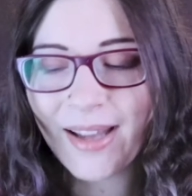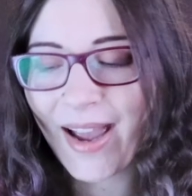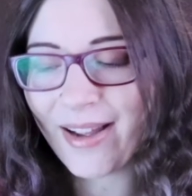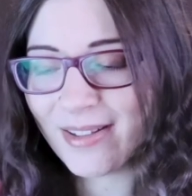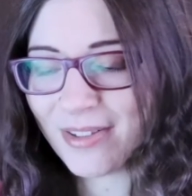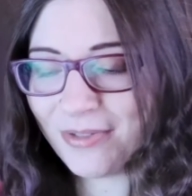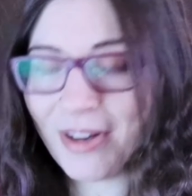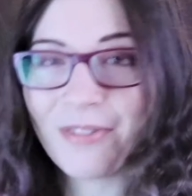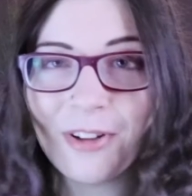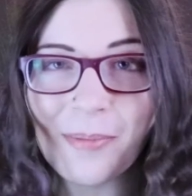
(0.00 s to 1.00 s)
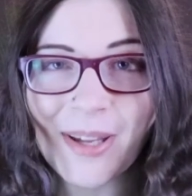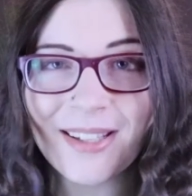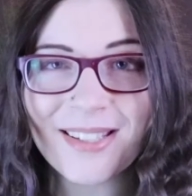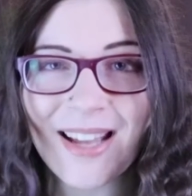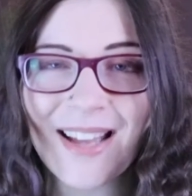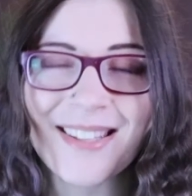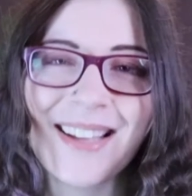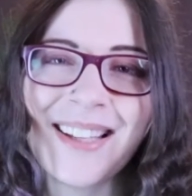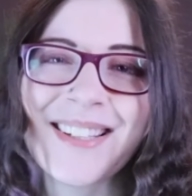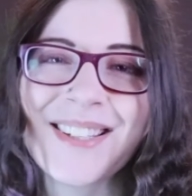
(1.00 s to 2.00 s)
had fun filming it, as I
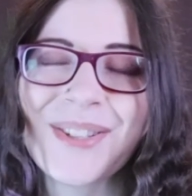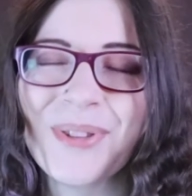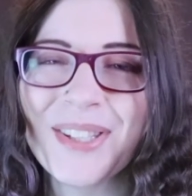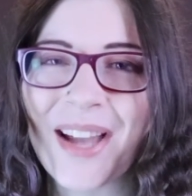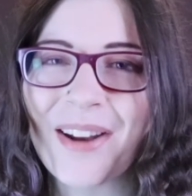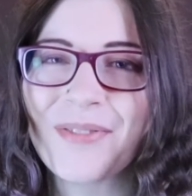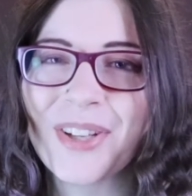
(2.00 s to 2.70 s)
like to do these kind of